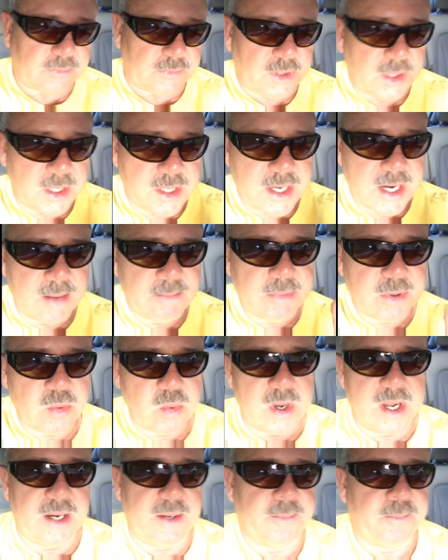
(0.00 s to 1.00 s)
number
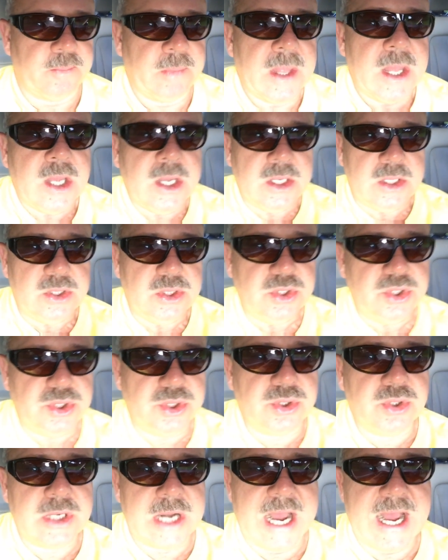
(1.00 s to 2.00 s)
one,
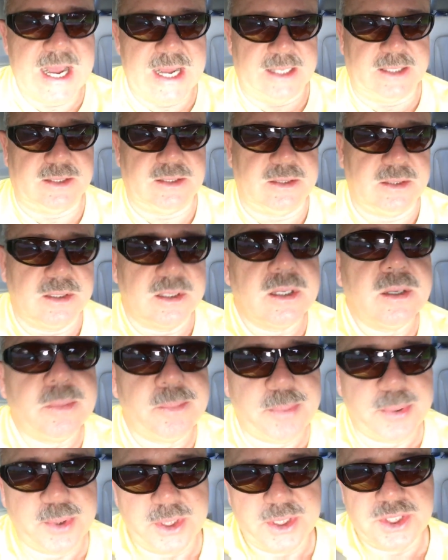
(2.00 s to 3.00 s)
do not
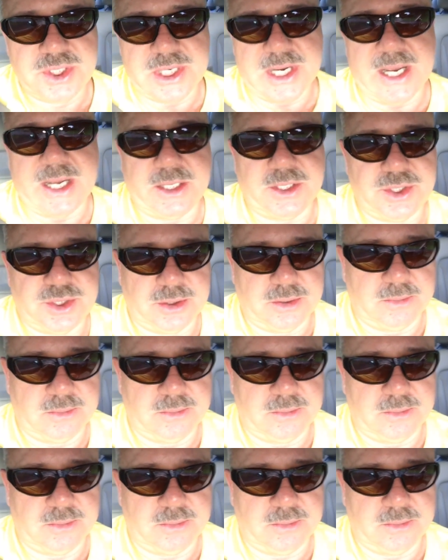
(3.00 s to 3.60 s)
prejudge.